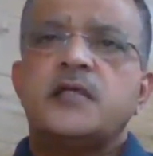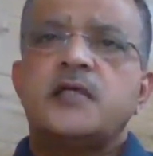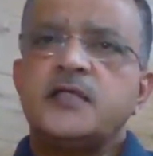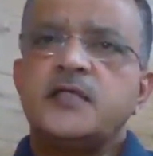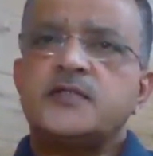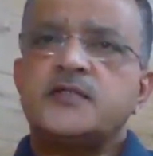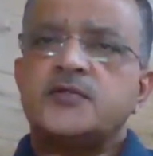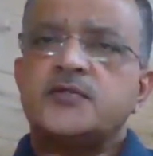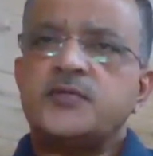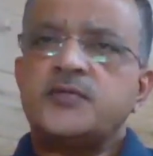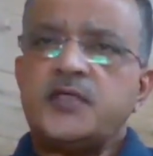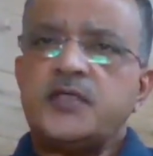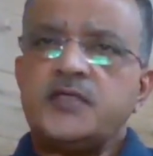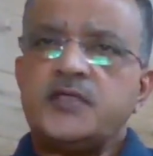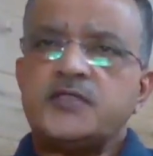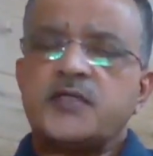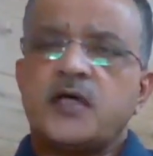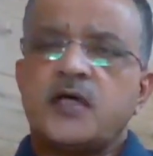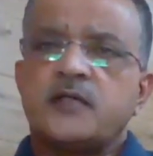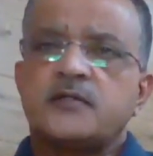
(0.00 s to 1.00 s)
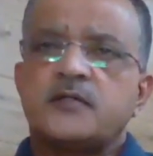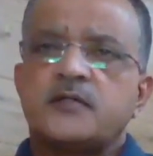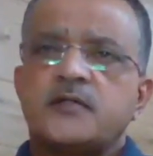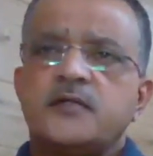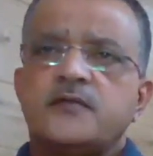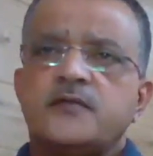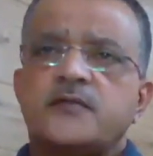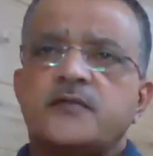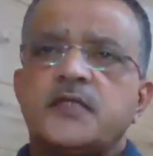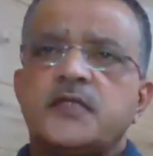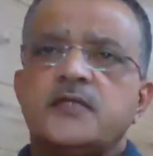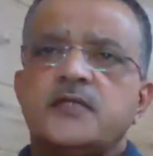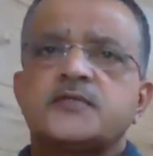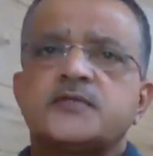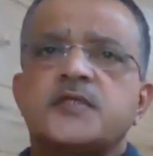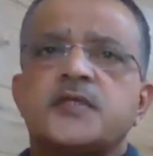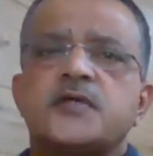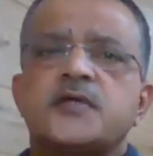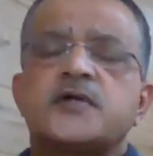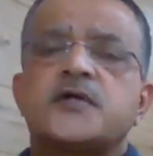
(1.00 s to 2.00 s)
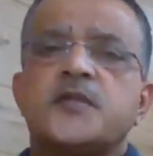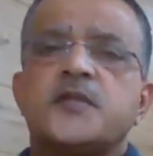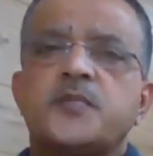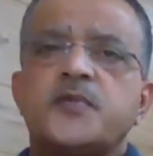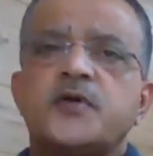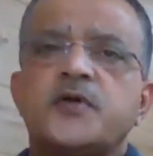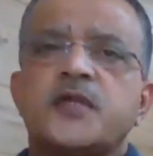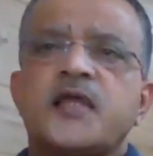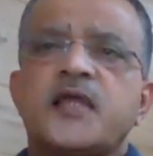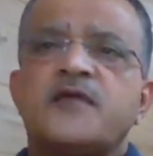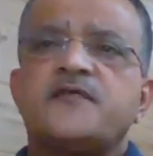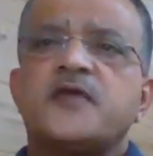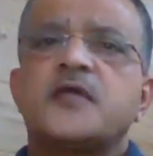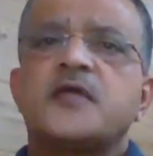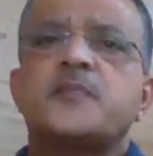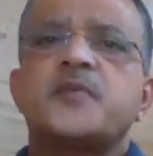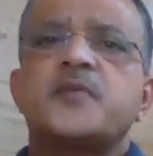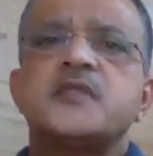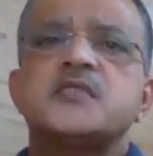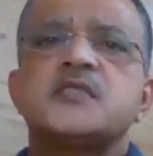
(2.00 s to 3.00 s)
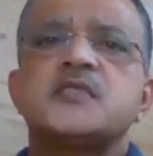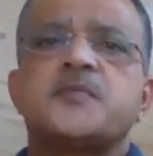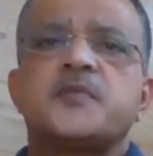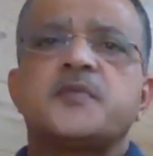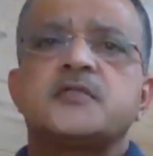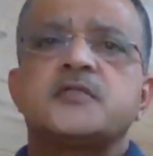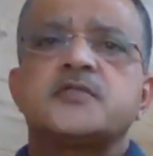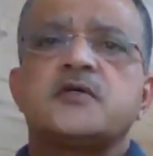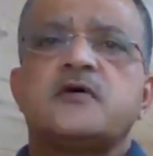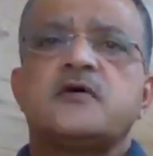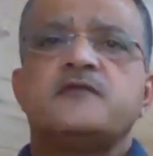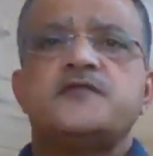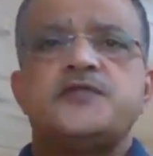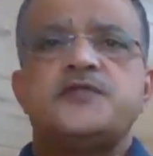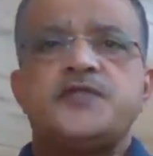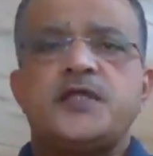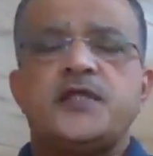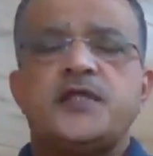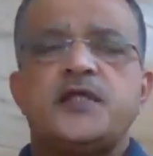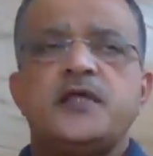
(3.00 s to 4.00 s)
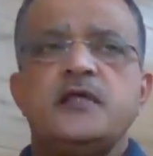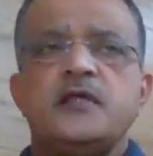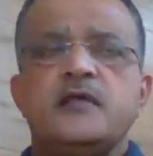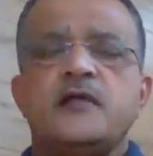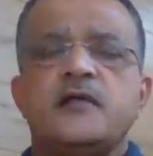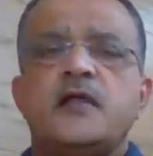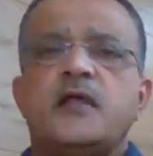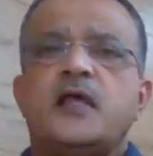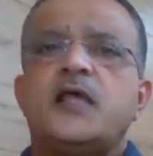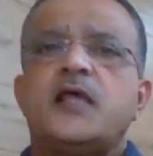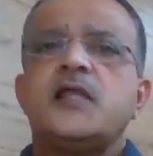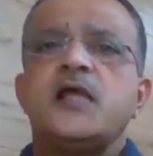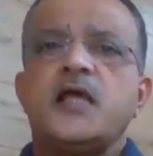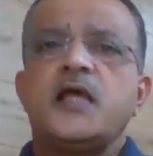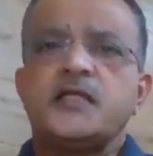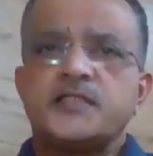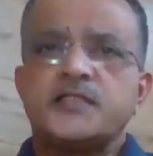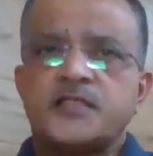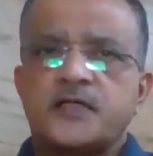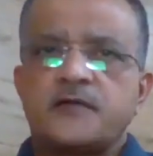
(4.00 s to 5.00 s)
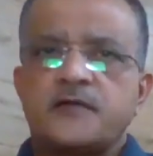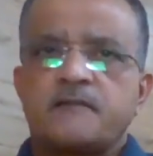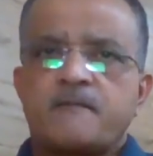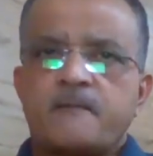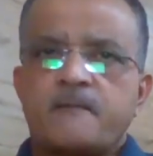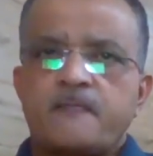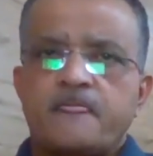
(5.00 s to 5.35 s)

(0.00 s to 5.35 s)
linked to each other using cryptographic principles of chaining and hashing.